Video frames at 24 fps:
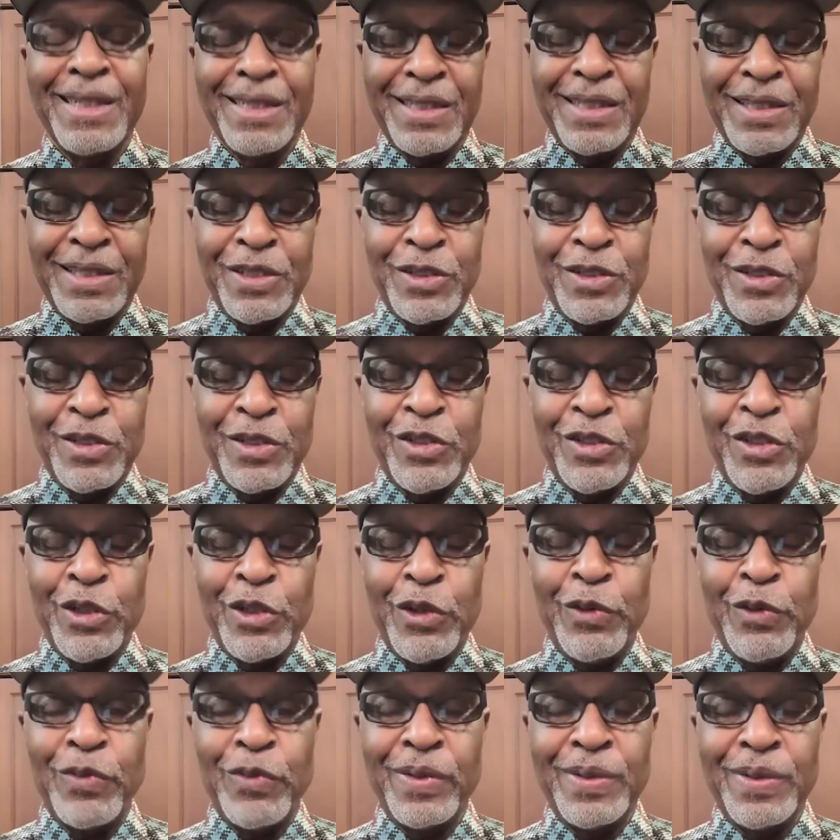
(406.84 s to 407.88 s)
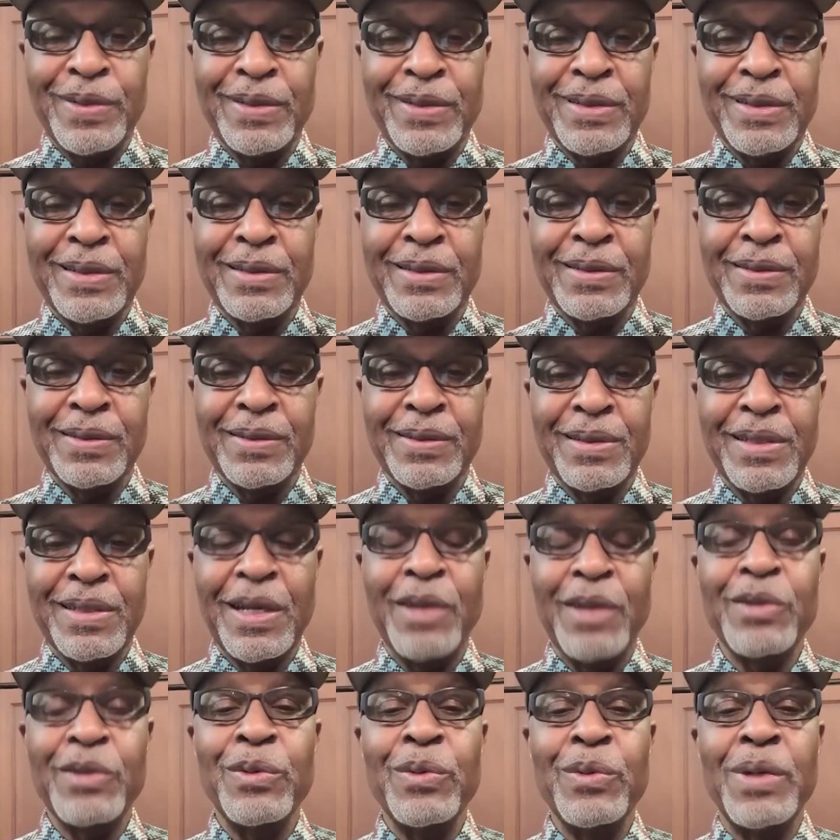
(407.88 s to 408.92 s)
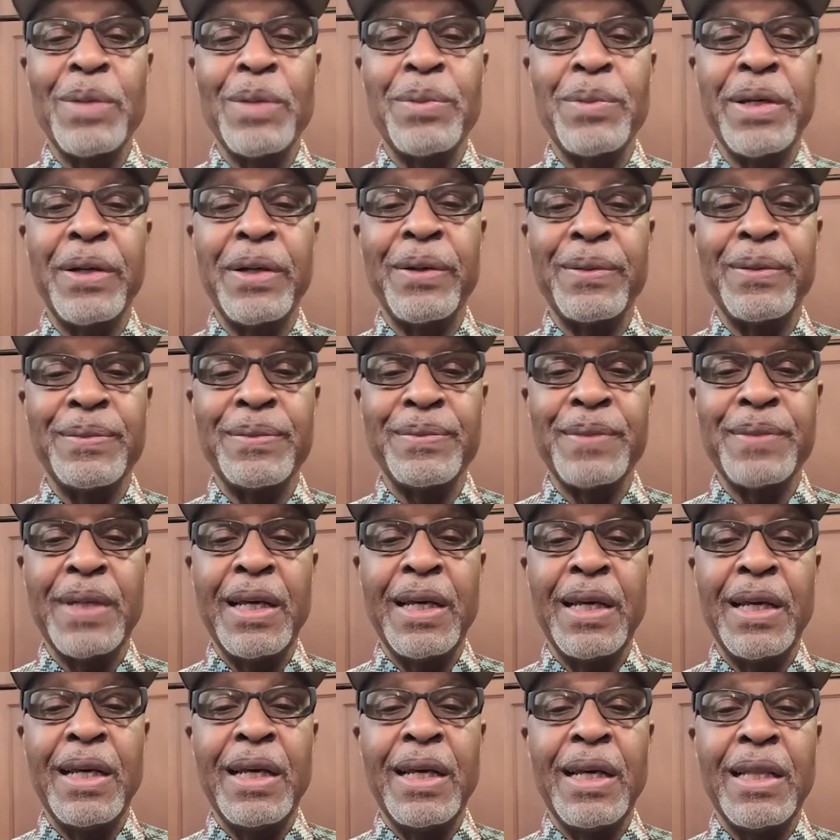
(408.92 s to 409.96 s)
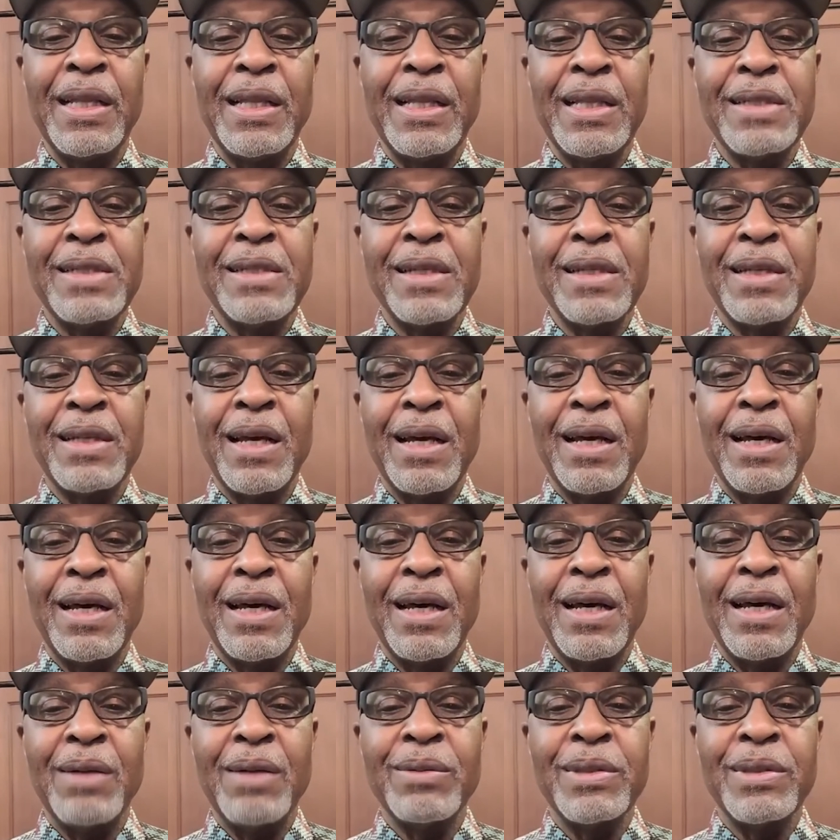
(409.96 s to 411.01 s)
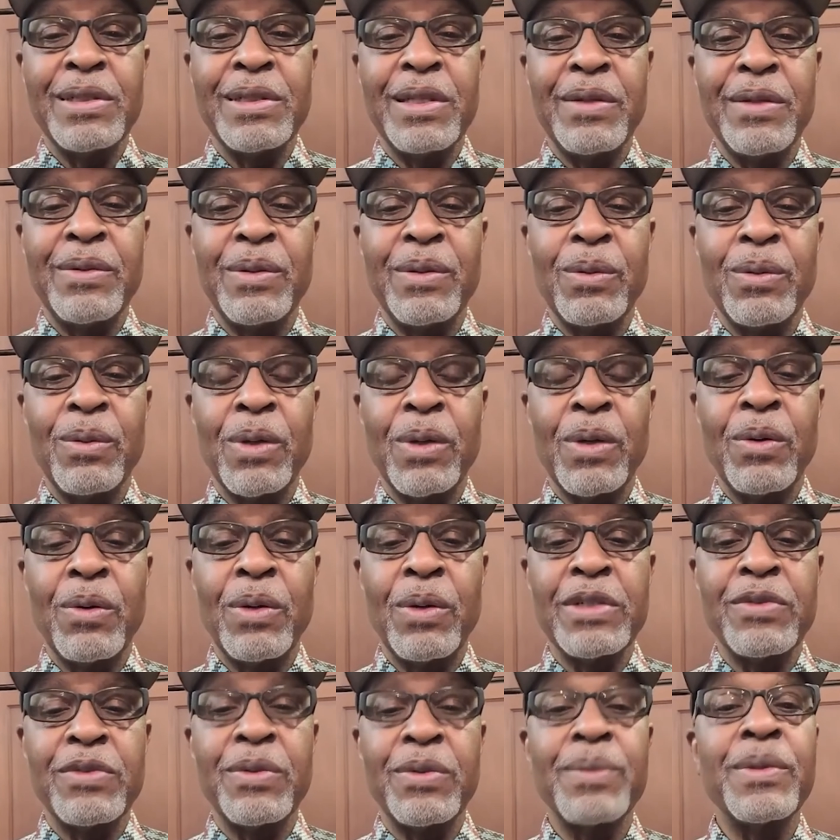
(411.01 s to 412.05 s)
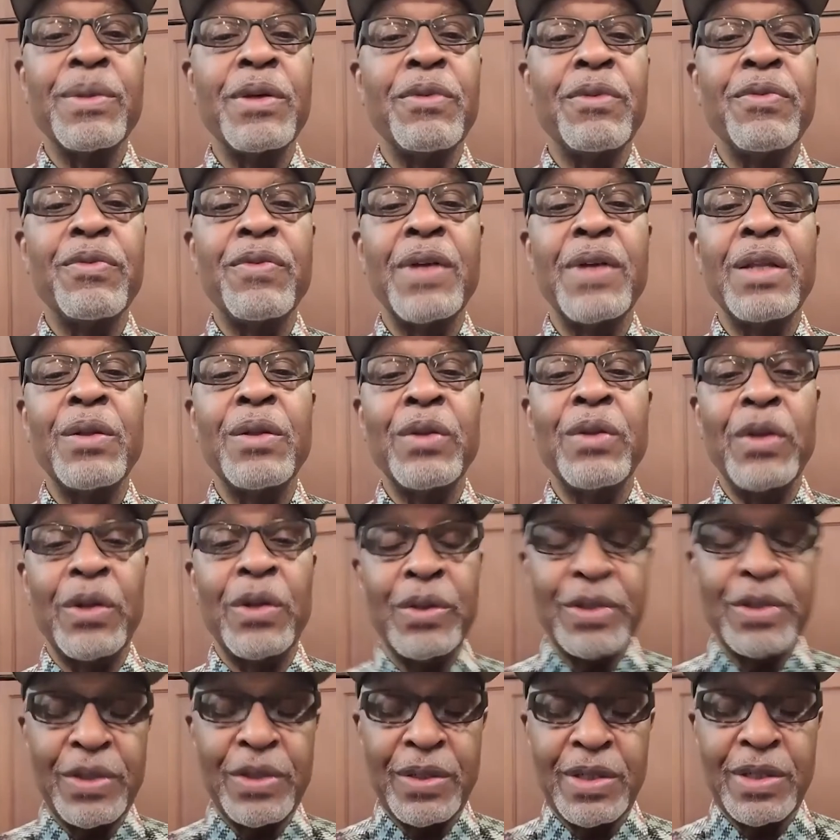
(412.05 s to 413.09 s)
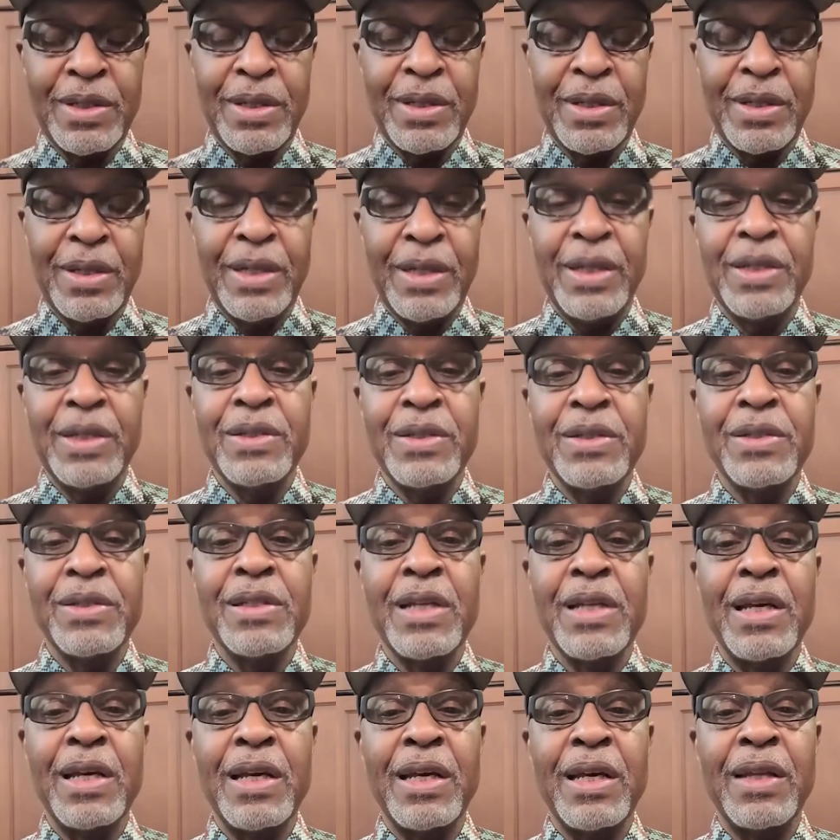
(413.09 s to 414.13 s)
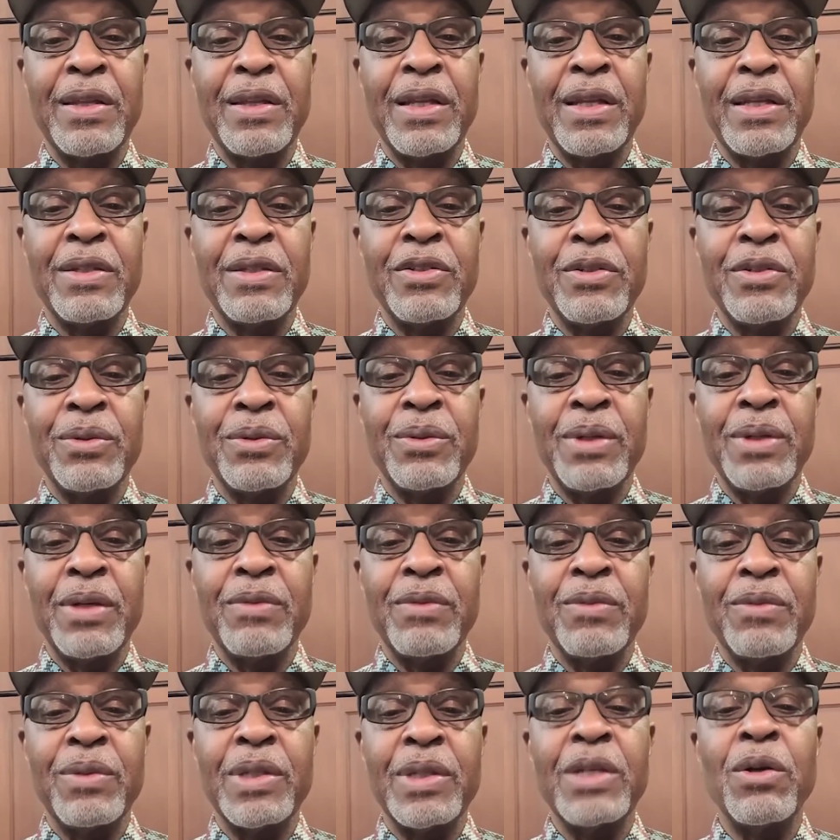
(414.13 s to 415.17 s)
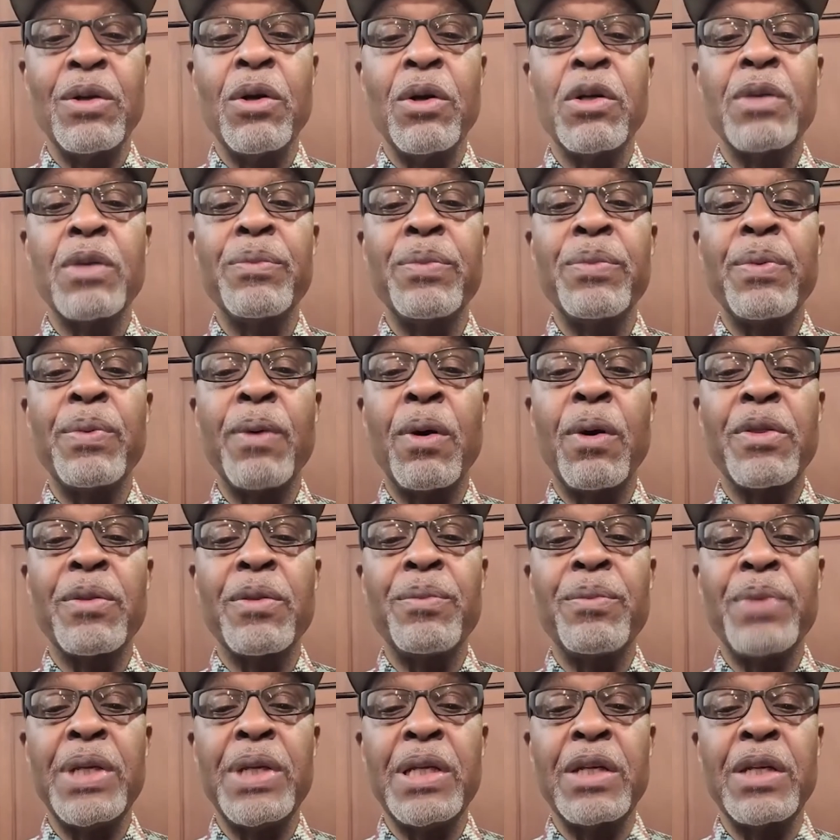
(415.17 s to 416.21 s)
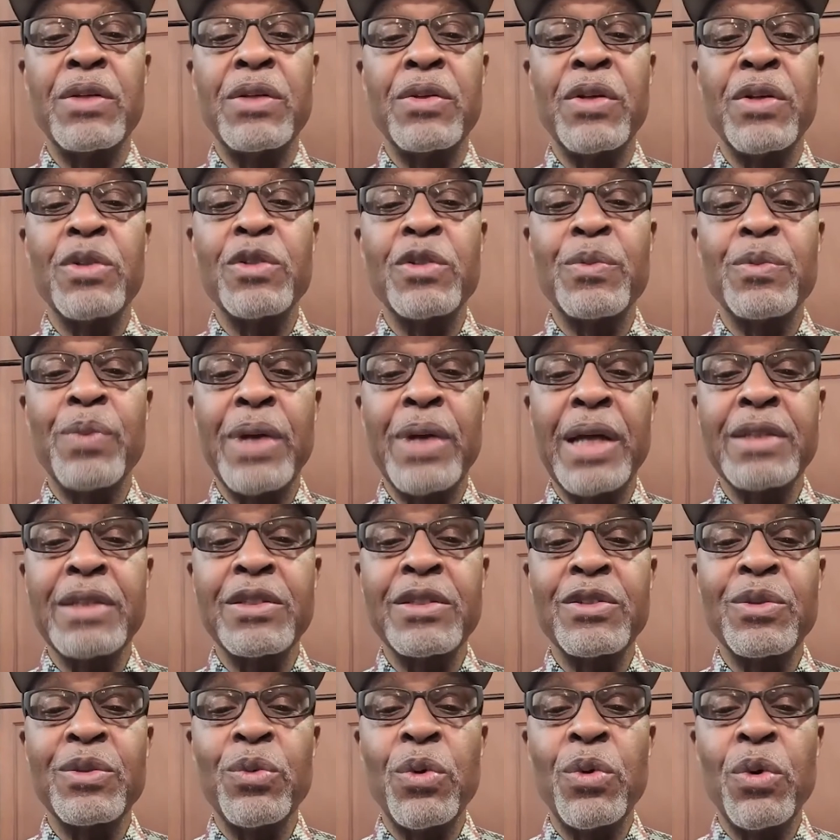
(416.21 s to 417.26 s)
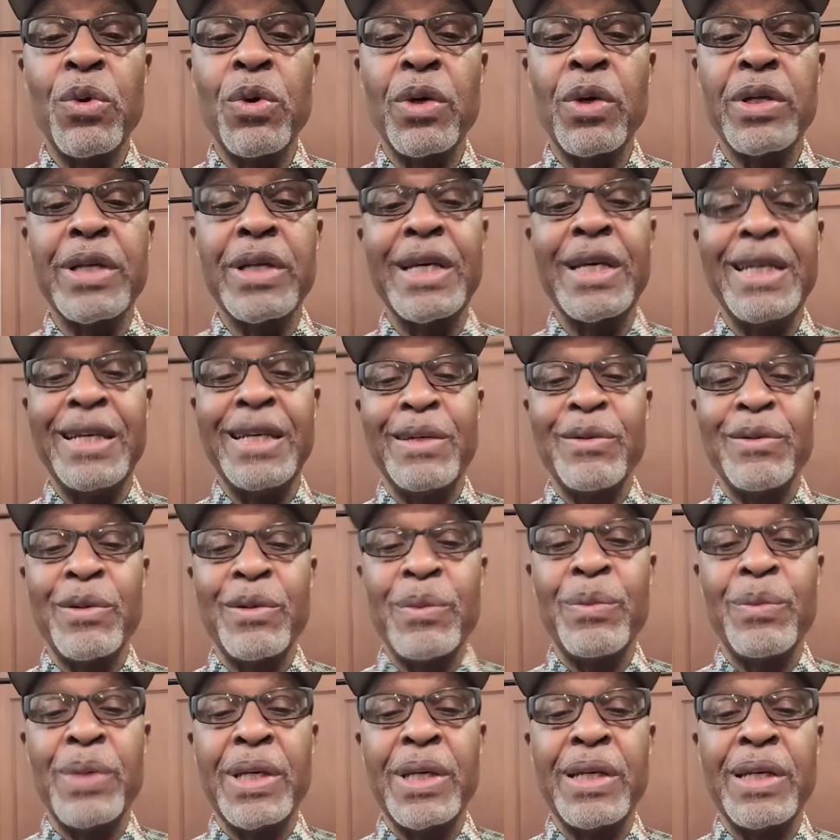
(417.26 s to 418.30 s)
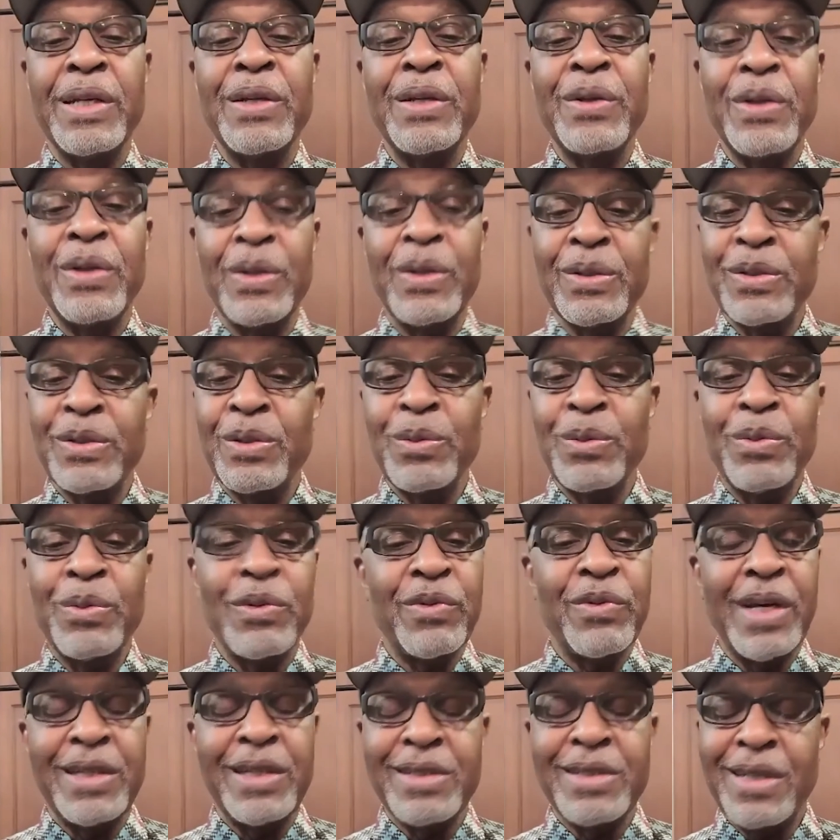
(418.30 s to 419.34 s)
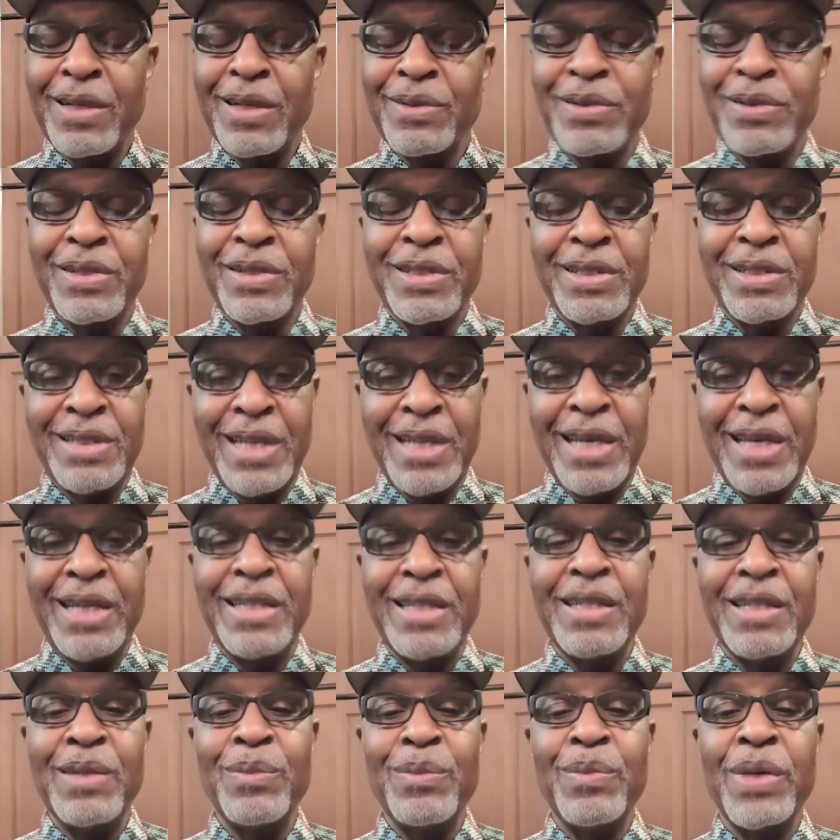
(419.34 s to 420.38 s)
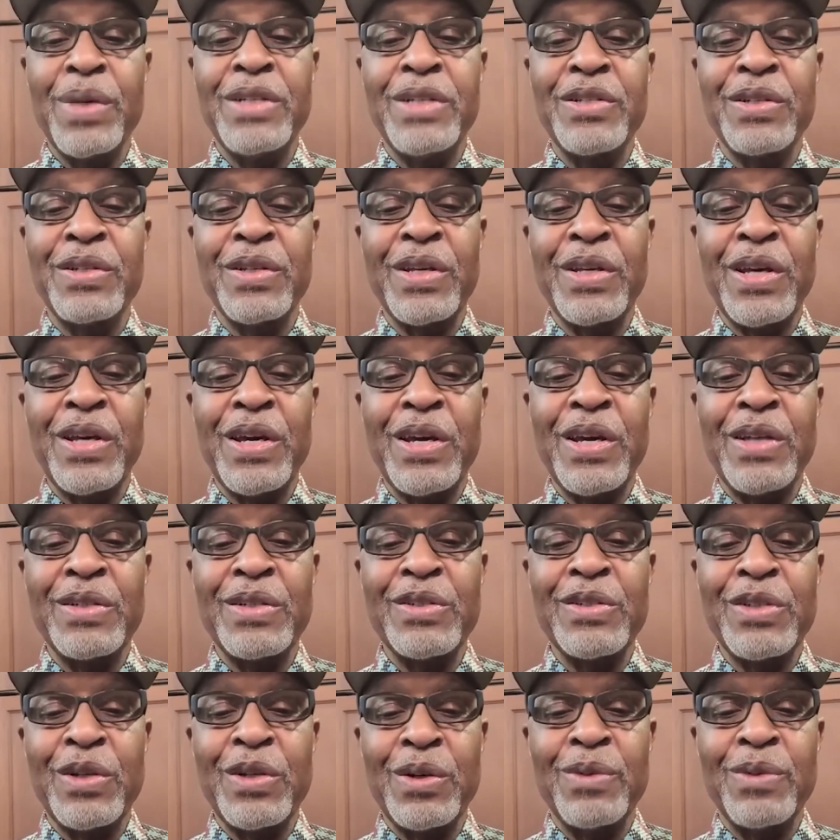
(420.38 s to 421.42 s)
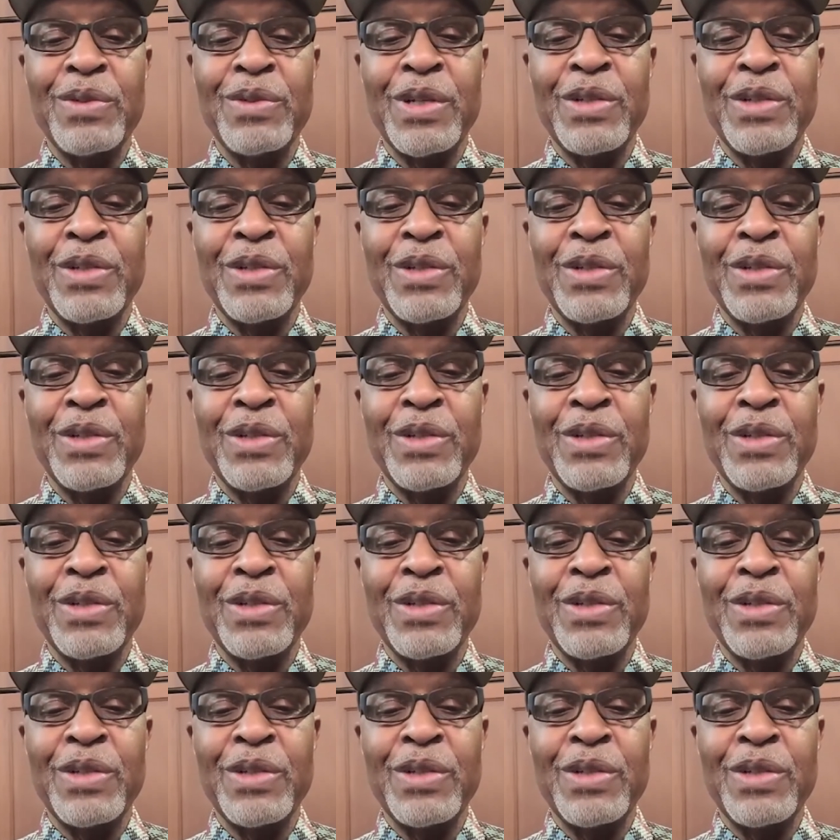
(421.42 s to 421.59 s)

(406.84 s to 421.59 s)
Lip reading: It is the chief, Dr. Weber here. Listen, I received a request from your fellow nurses. I understand that you have won the Orthopedic Nurse Practice Award for being a nurse who provides outstanding patient care and serves